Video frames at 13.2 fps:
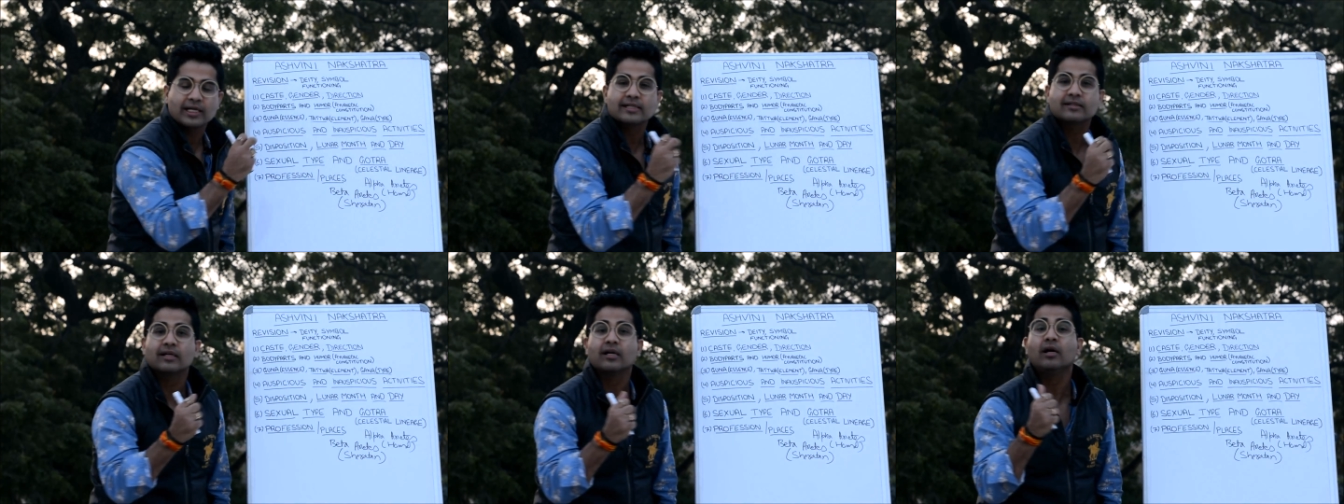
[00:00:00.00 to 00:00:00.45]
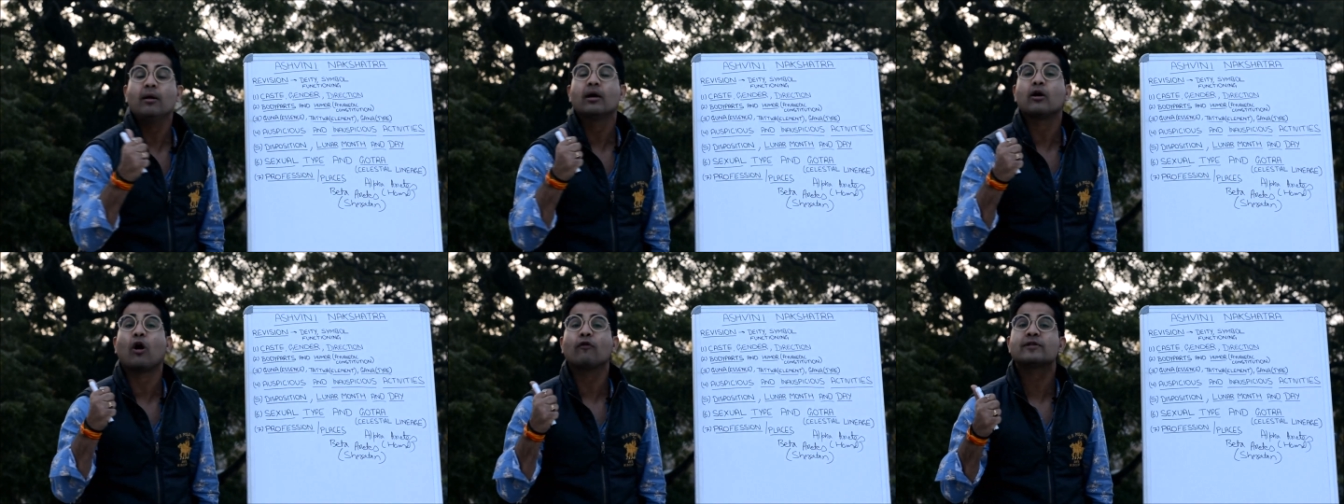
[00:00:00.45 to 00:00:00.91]
is the
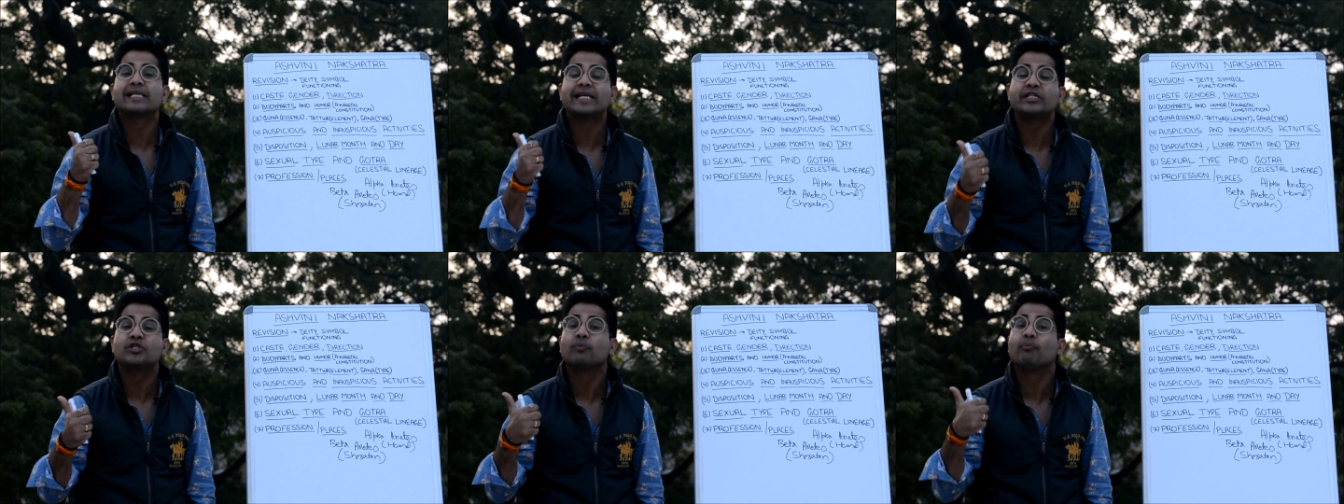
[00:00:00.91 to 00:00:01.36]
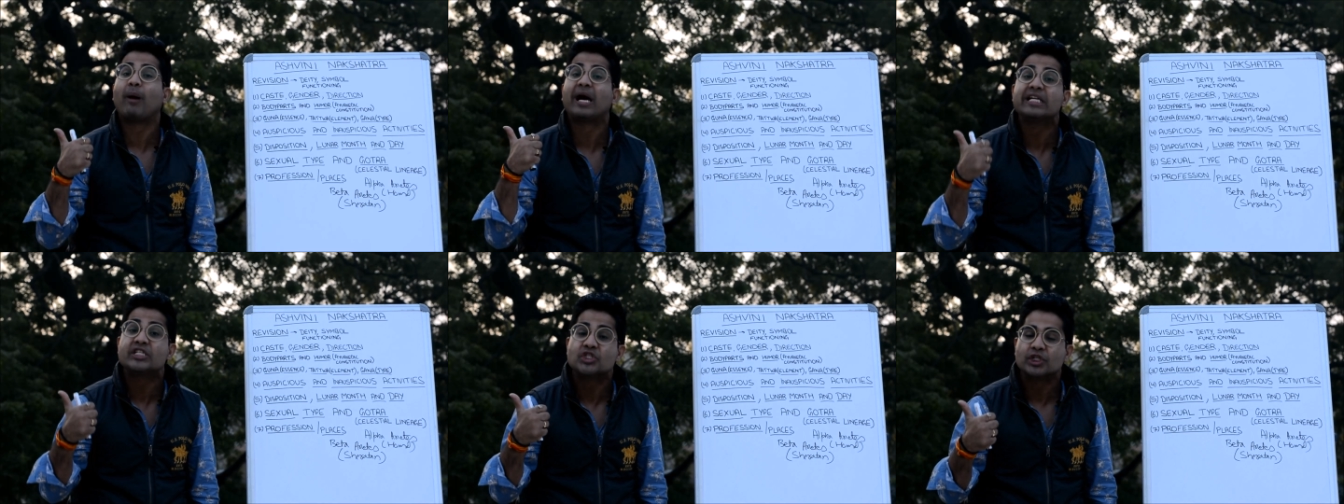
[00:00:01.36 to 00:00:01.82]
of sage
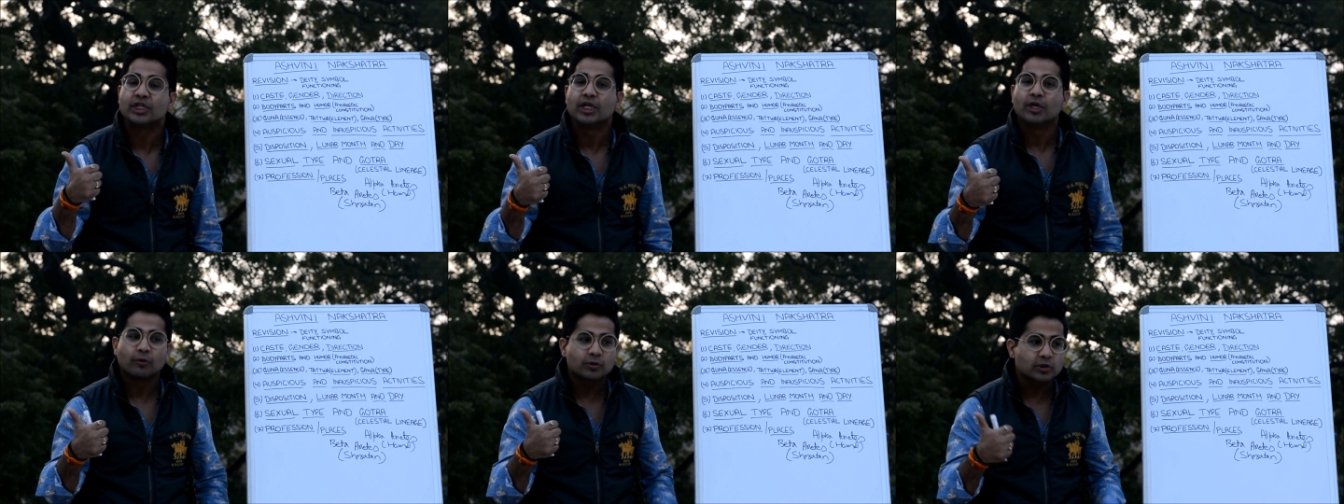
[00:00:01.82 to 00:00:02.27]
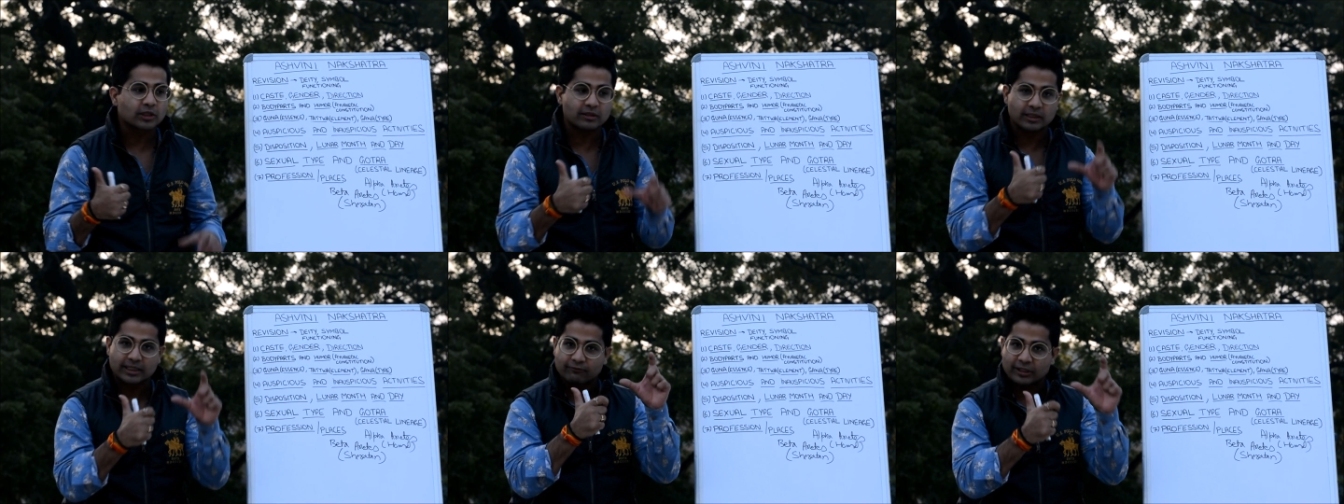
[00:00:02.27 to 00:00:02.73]
Marichi, so
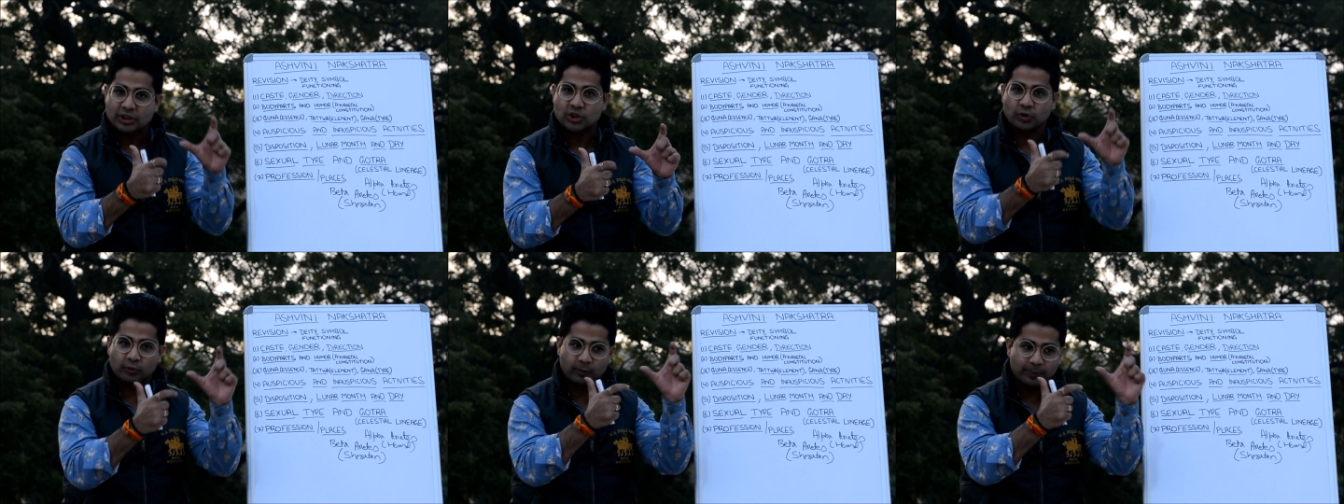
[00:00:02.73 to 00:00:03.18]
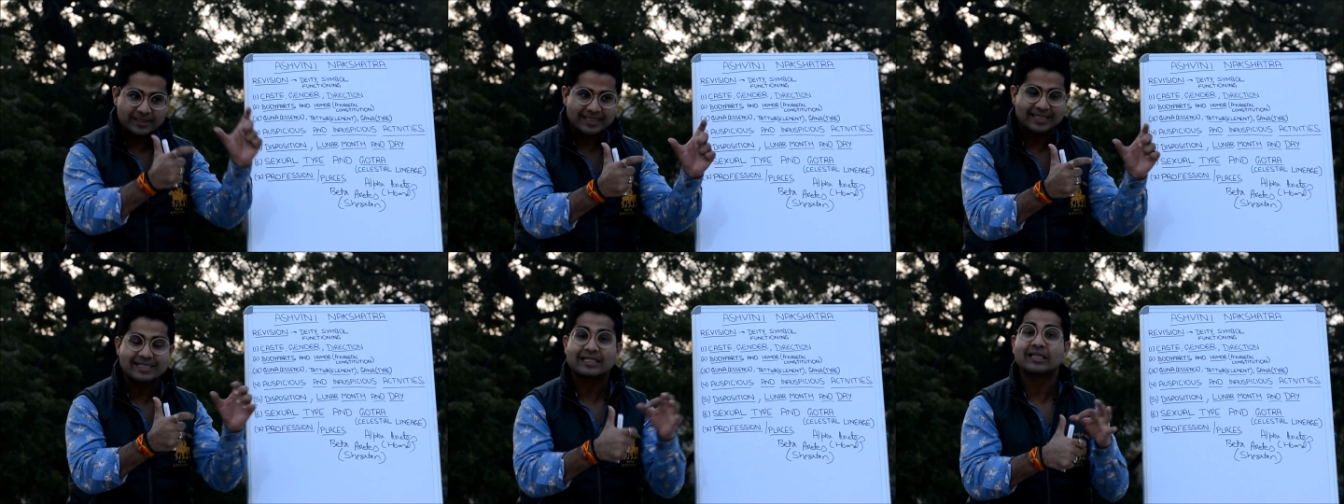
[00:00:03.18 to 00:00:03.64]
which
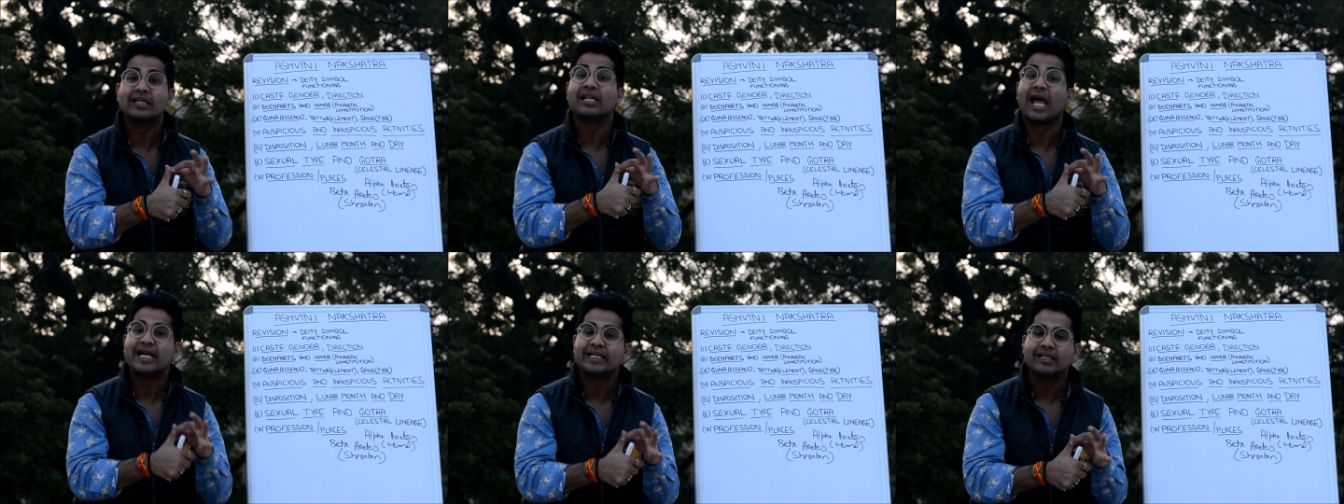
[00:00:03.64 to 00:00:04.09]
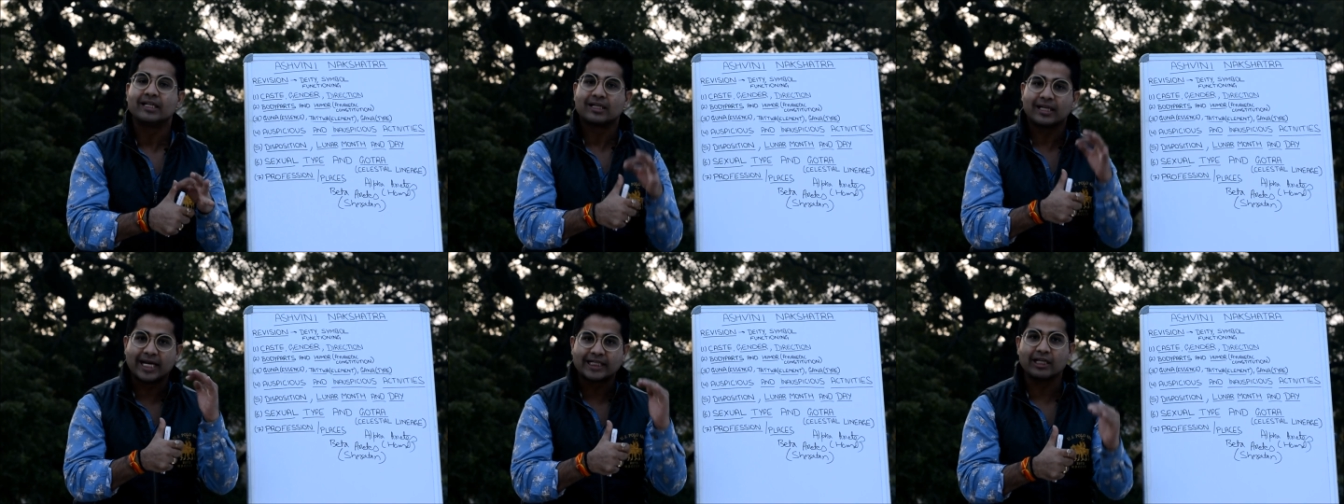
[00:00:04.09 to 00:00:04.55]
represents the light,
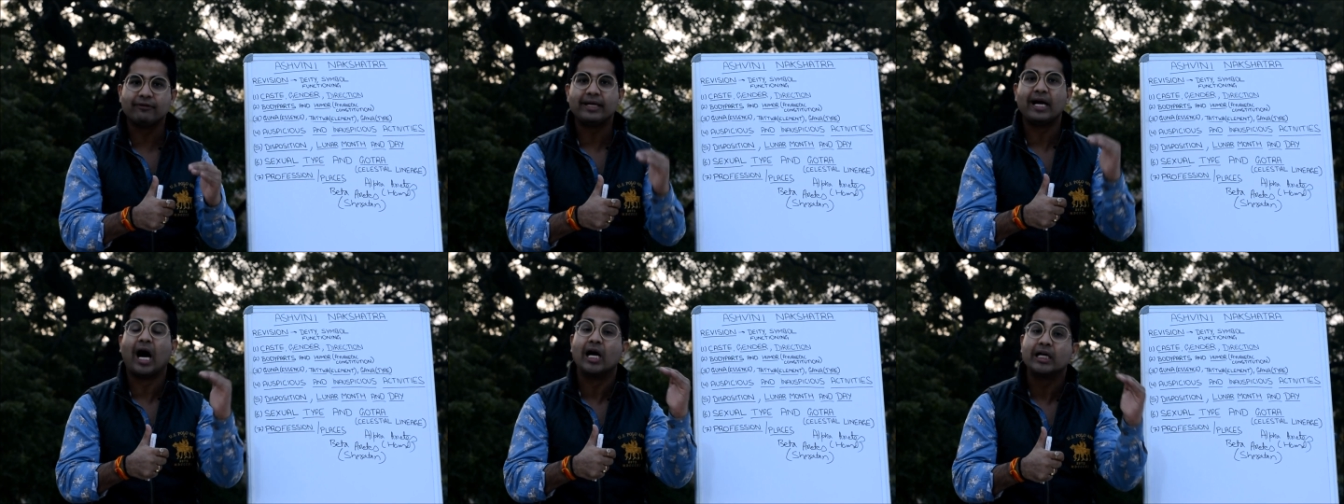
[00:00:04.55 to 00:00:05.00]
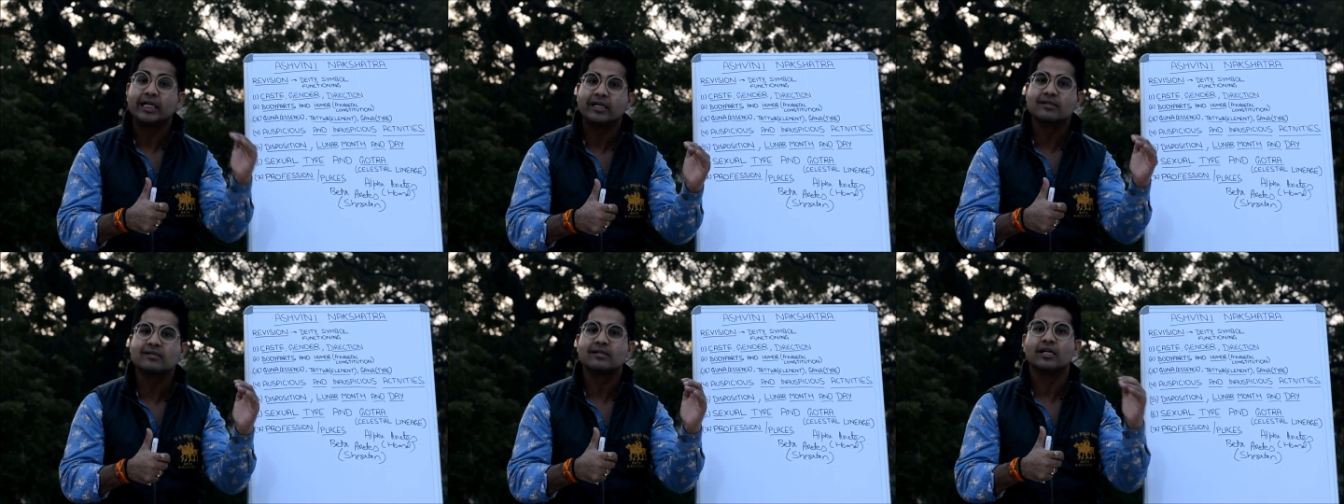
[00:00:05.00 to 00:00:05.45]
like the way
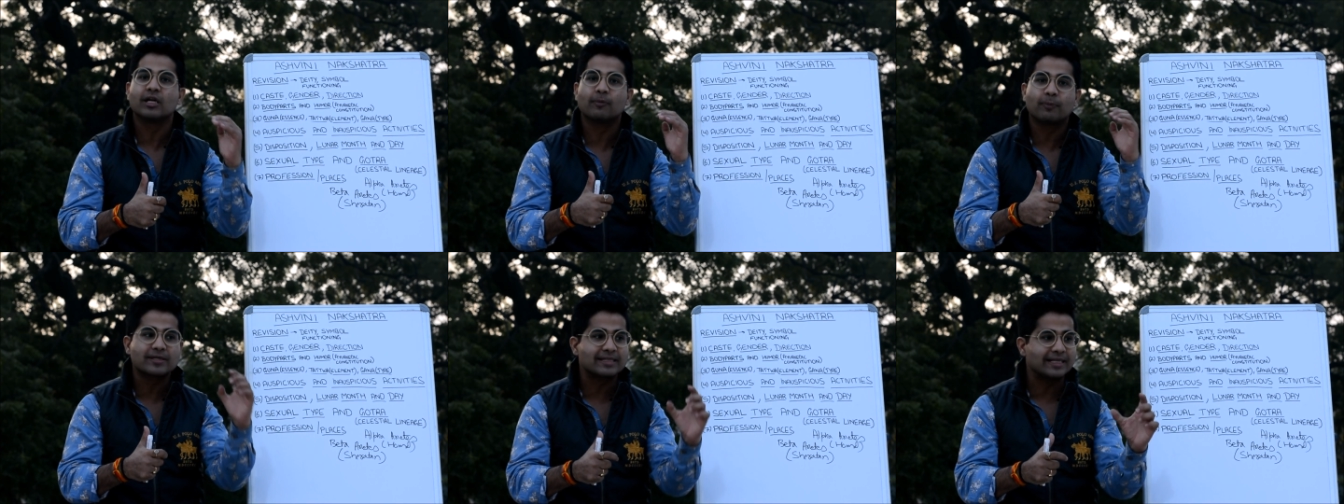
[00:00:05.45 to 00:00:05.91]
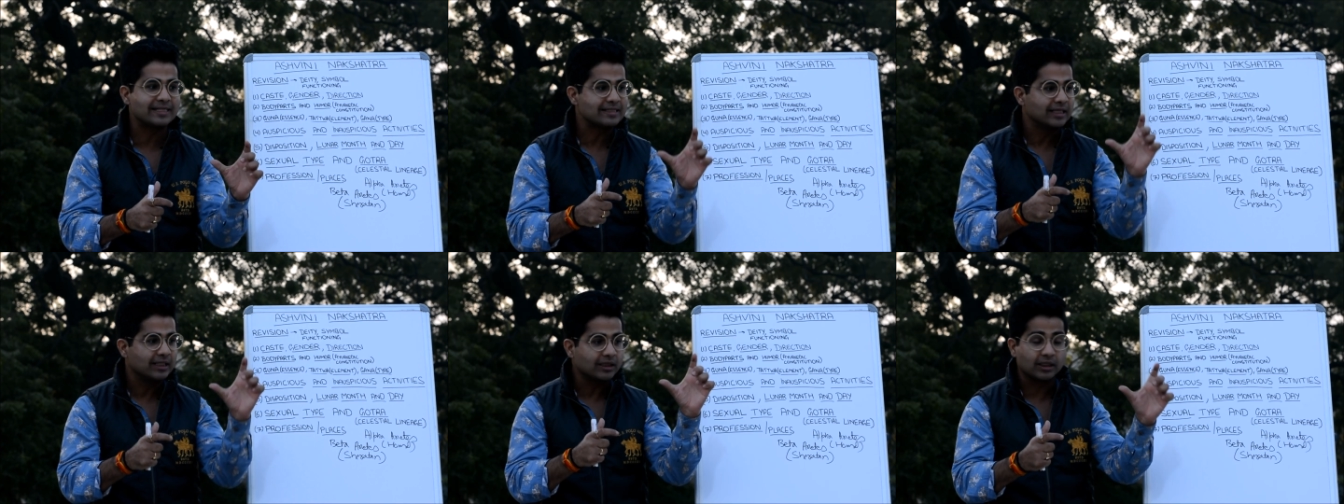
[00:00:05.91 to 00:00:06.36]
Angiras represents
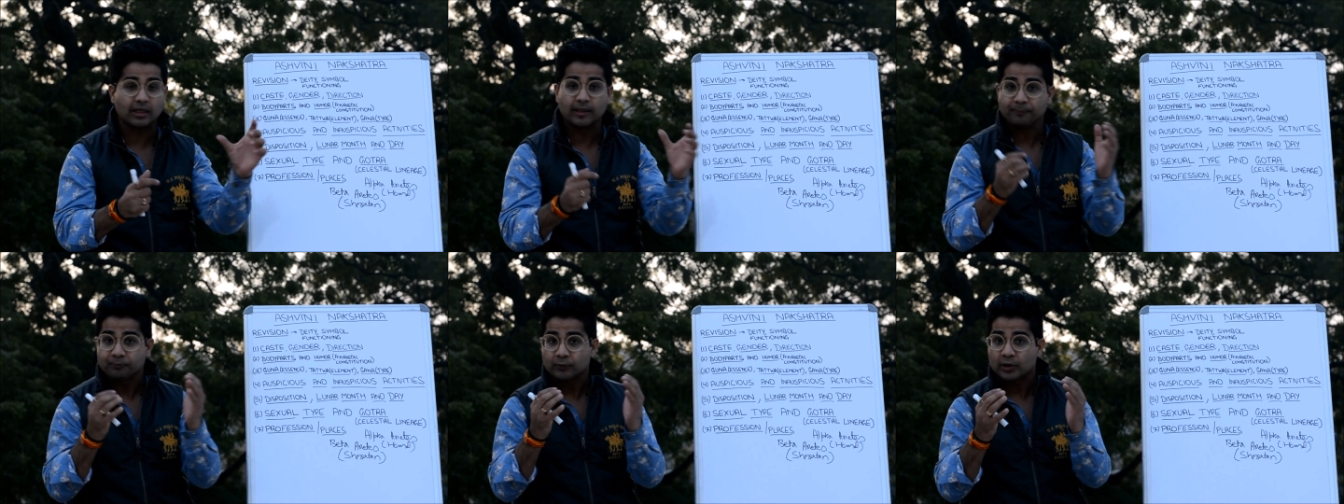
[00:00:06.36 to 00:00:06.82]
the